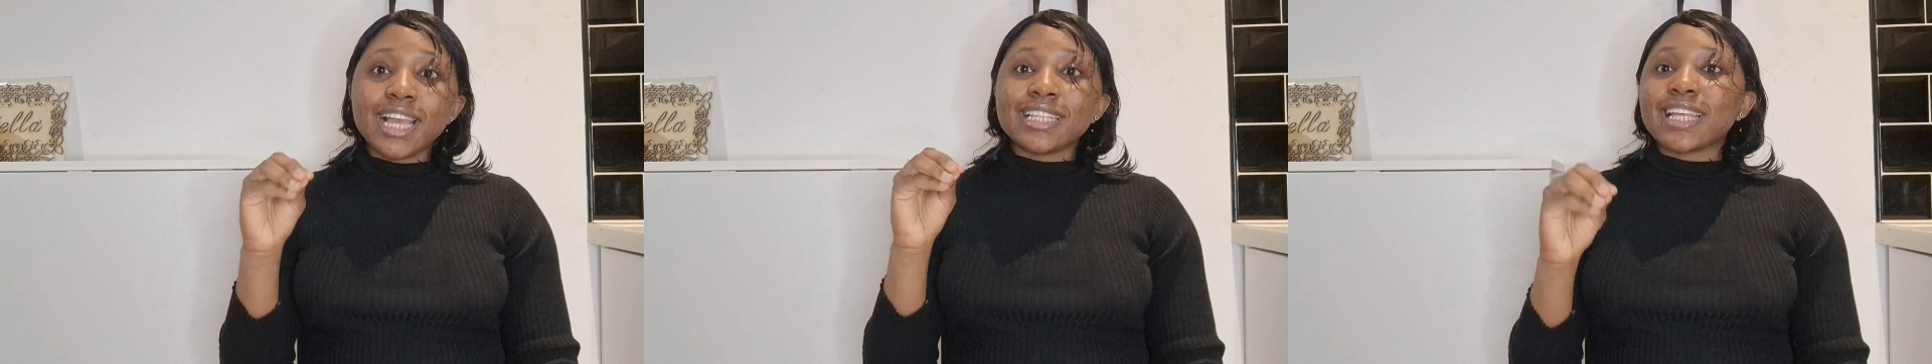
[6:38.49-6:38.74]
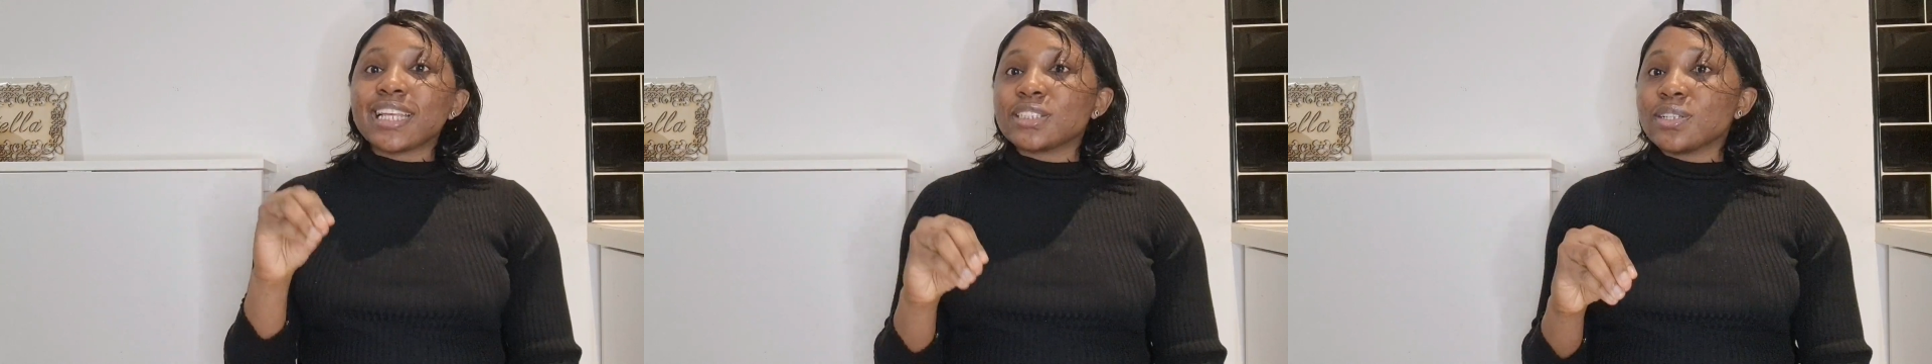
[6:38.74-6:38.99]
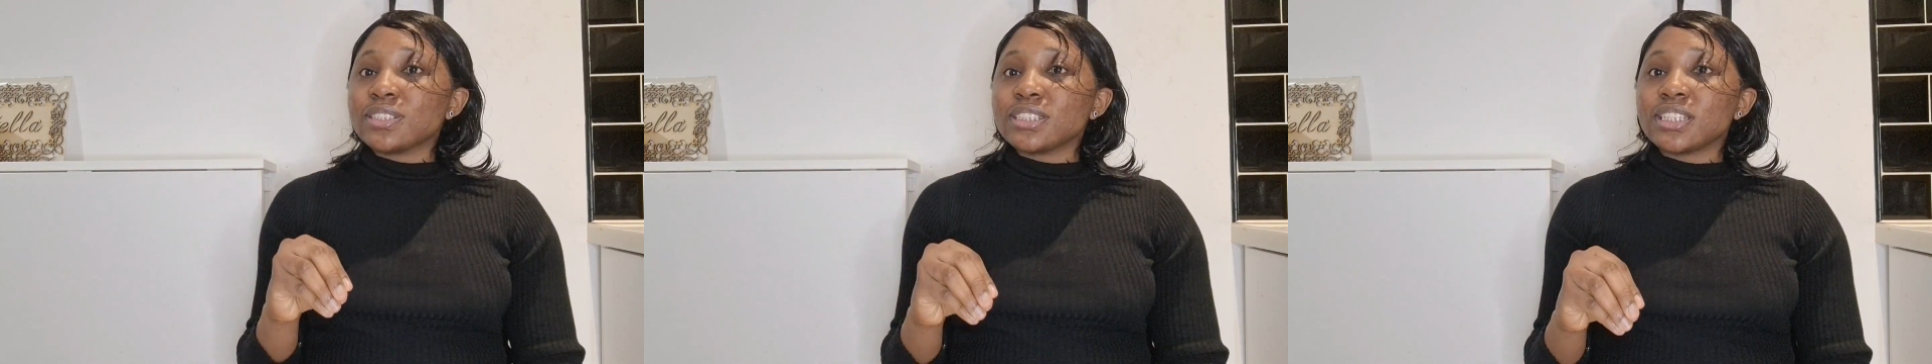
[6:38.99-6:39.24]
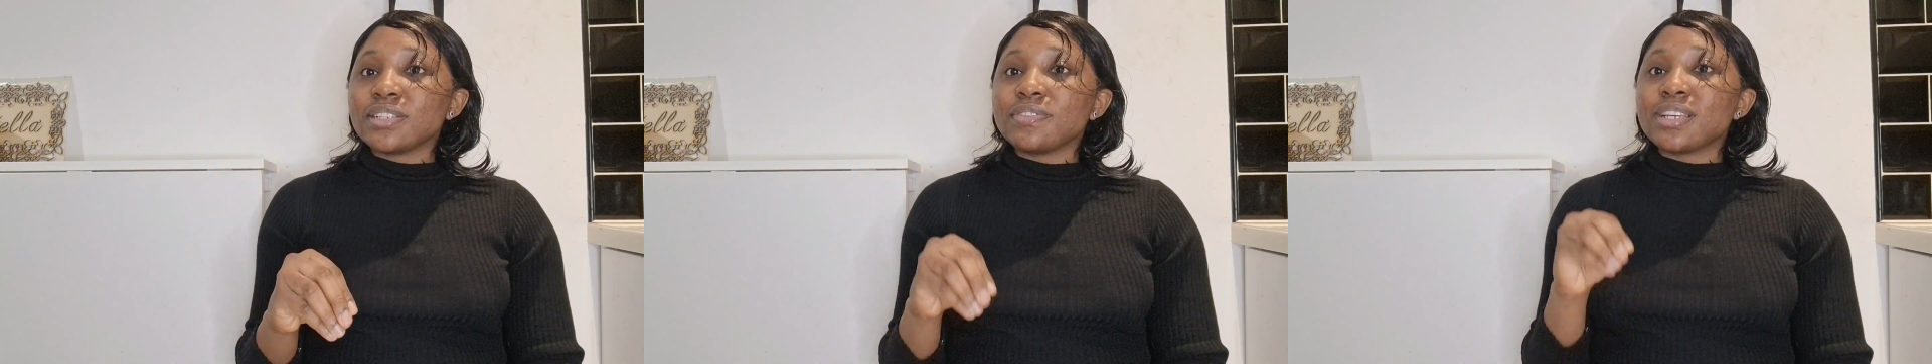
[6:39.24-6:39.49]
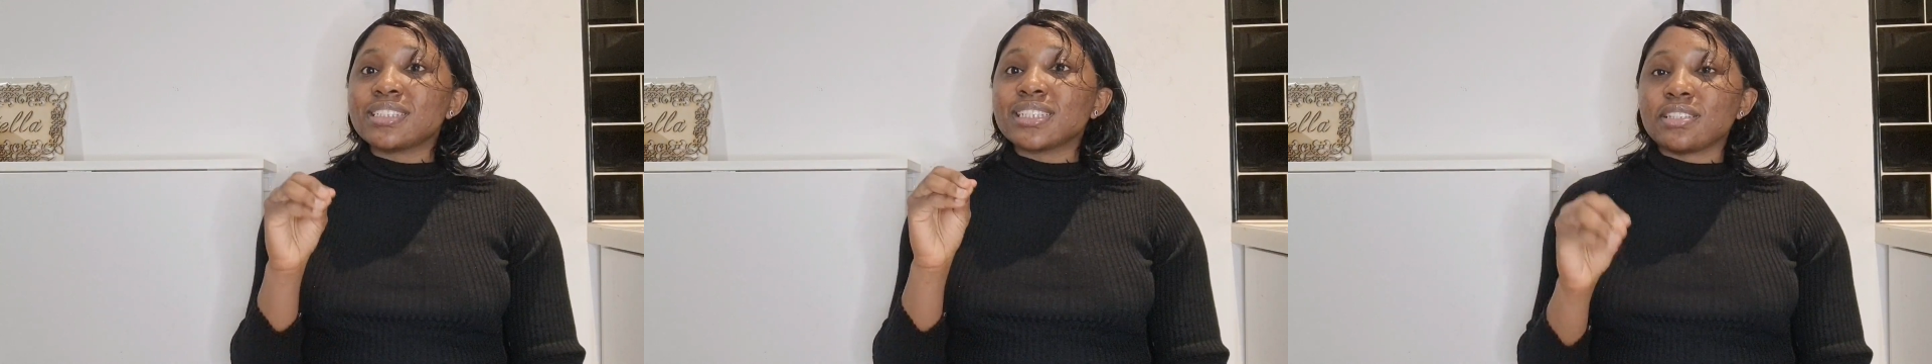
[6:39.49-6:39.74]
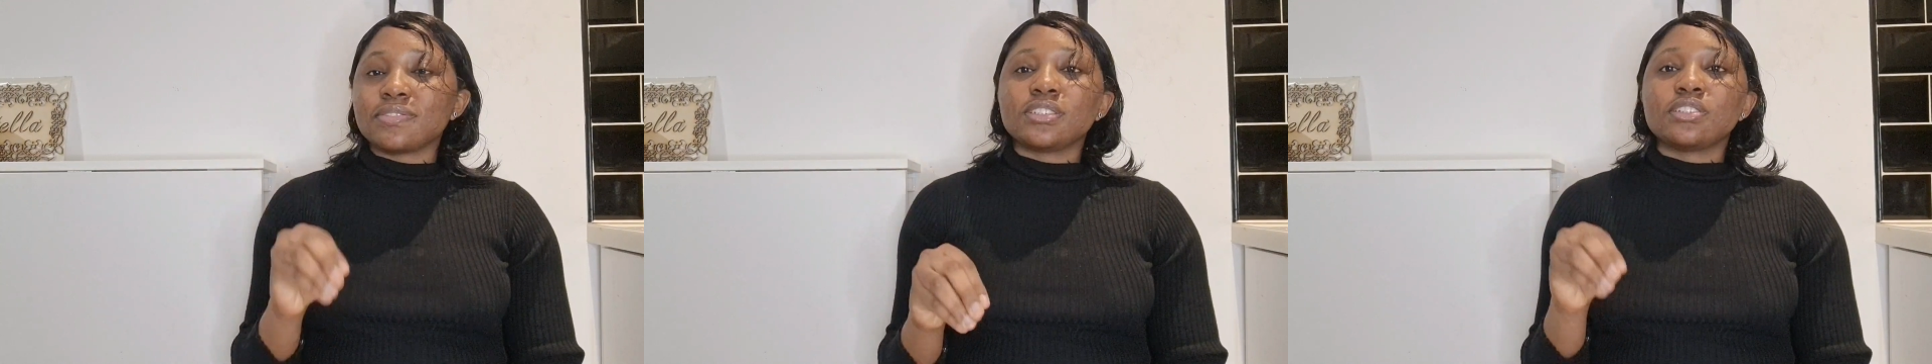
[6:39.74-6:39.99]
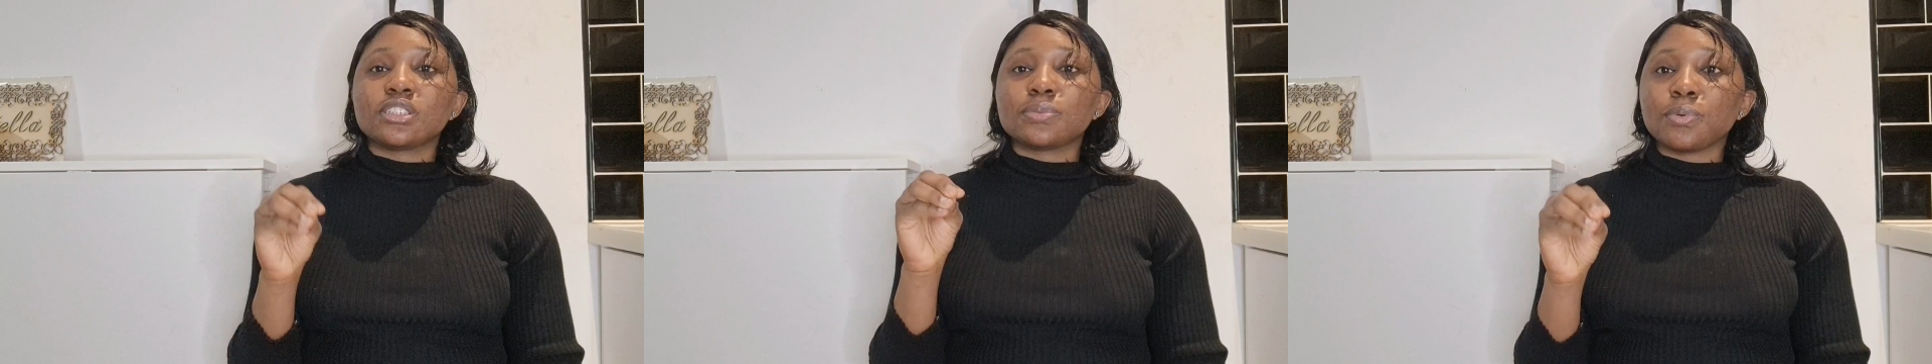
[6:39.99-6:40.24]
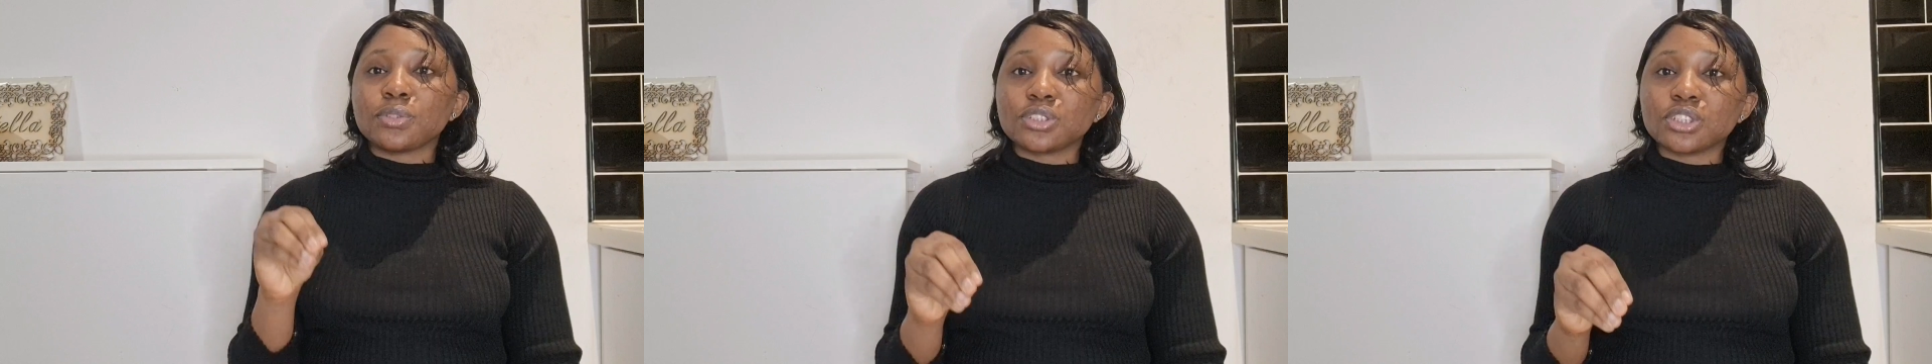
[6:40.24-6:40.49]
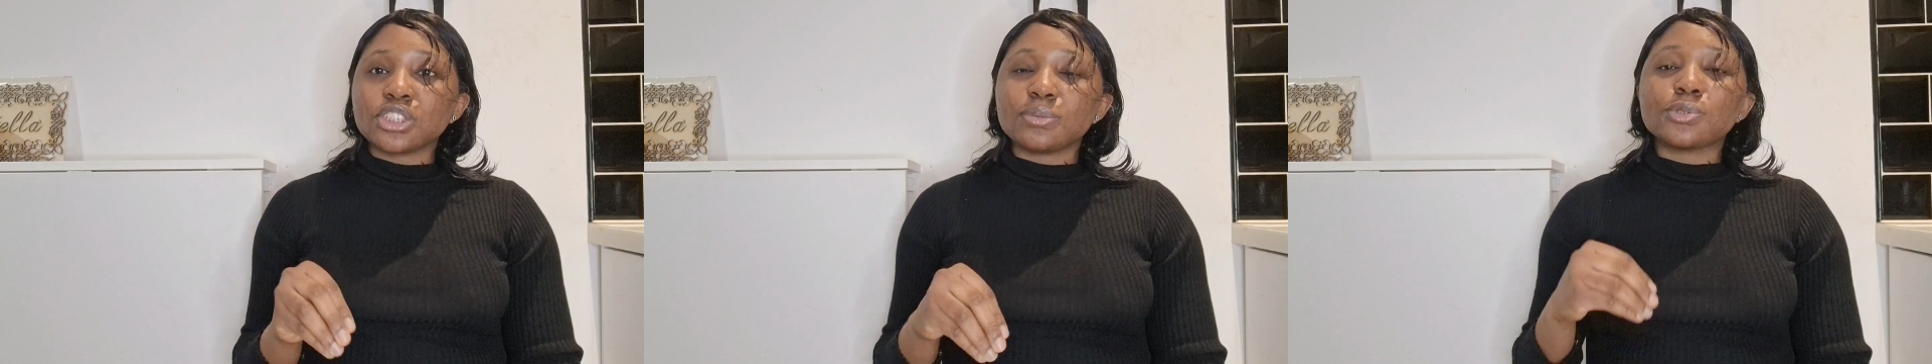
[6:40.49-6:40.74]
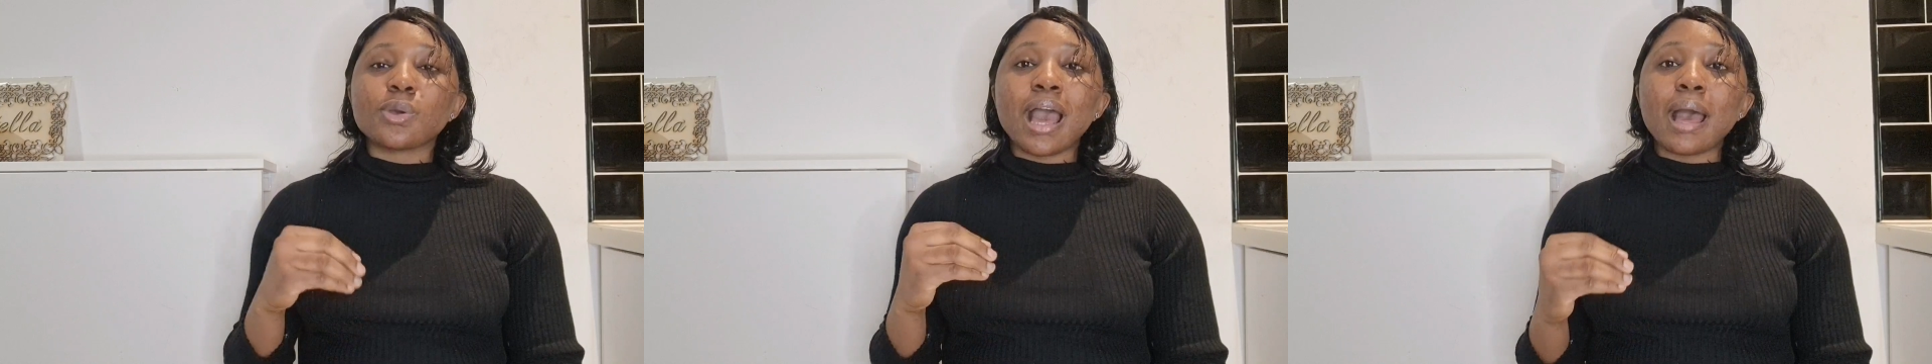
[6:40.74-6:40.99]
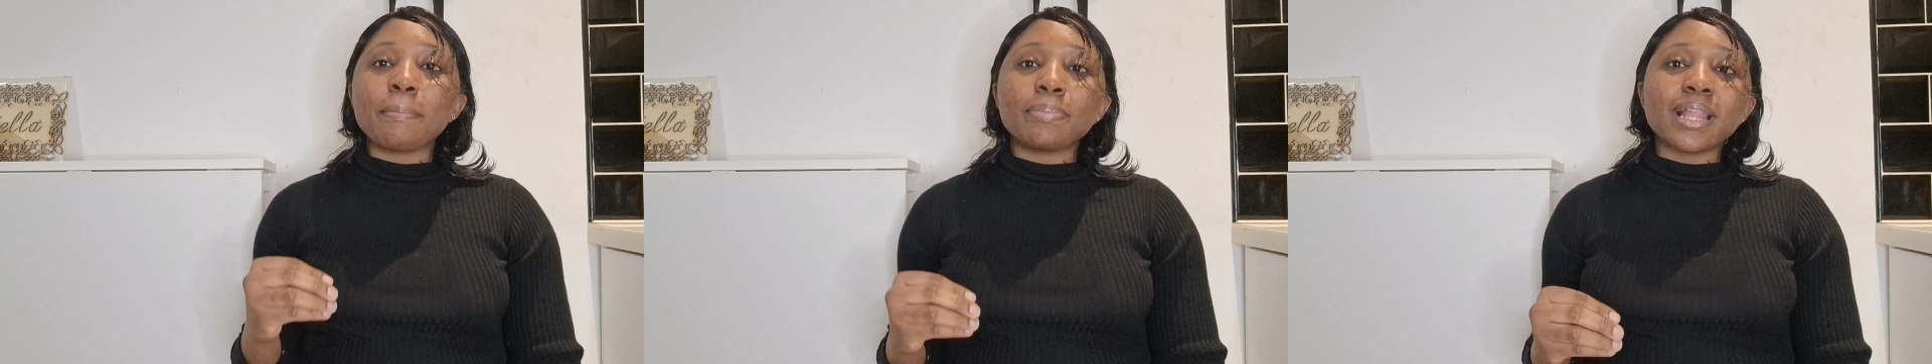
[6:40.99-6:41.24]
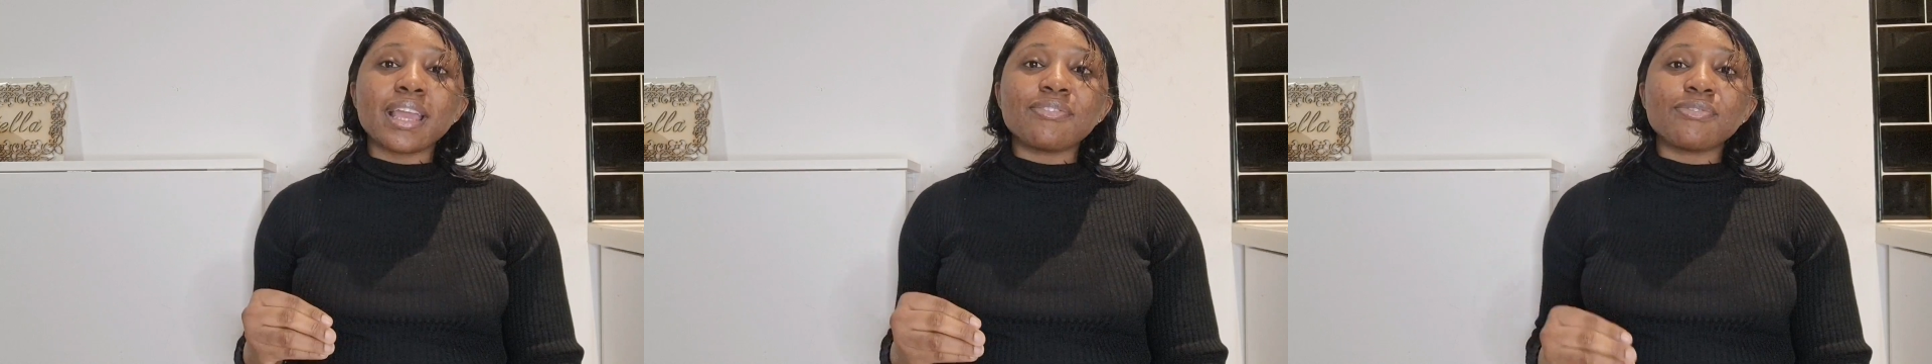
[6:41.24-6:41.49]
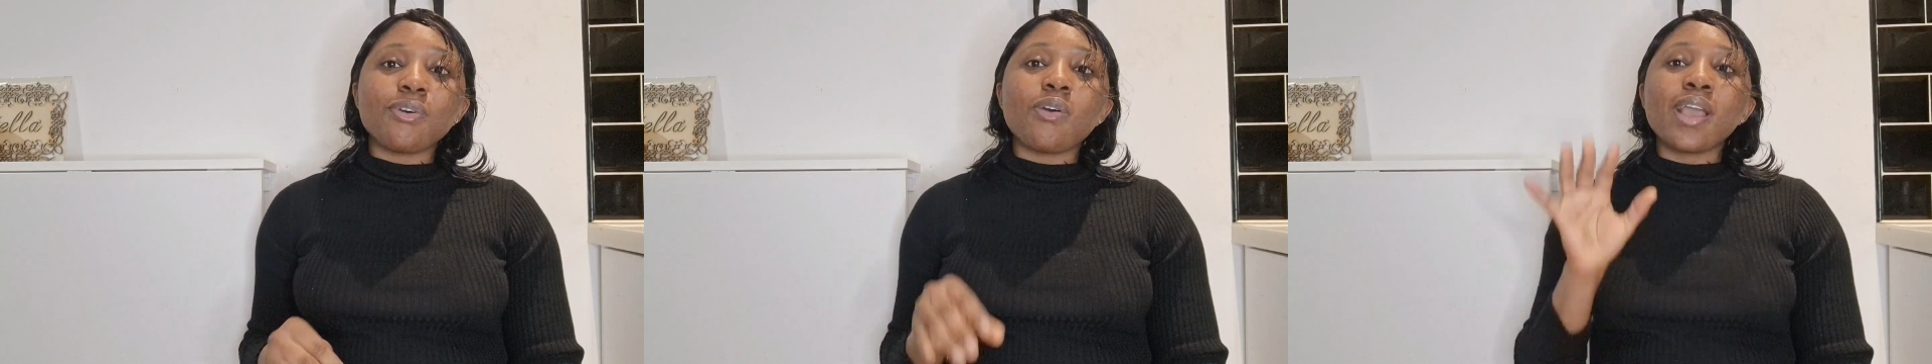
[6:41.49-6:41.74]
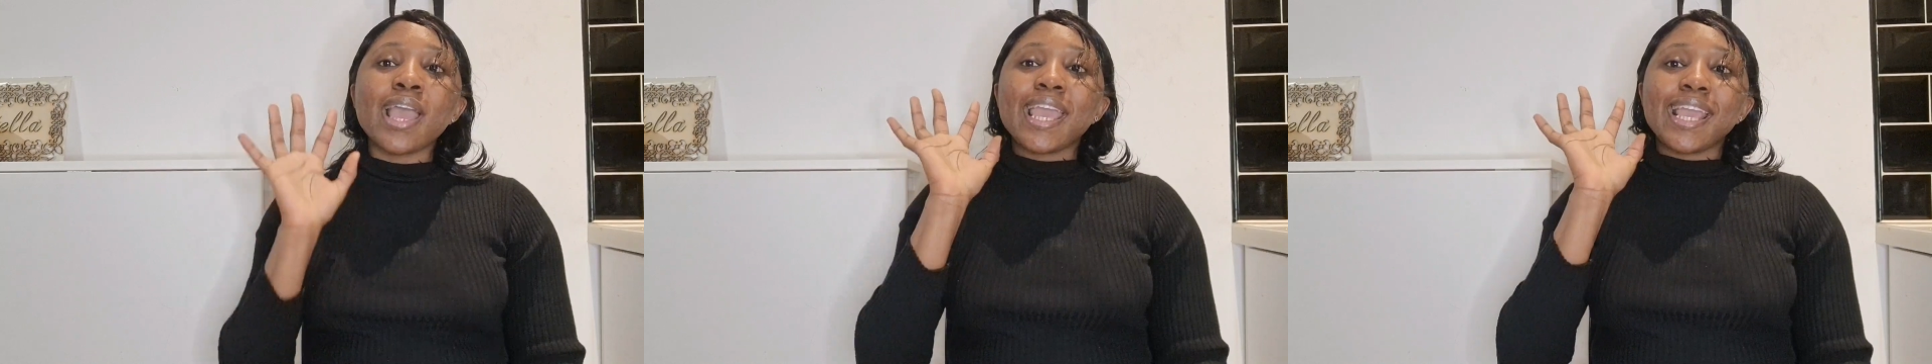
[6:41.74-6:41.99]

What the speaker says: that is going to give you a certificate of sponsorship to apply for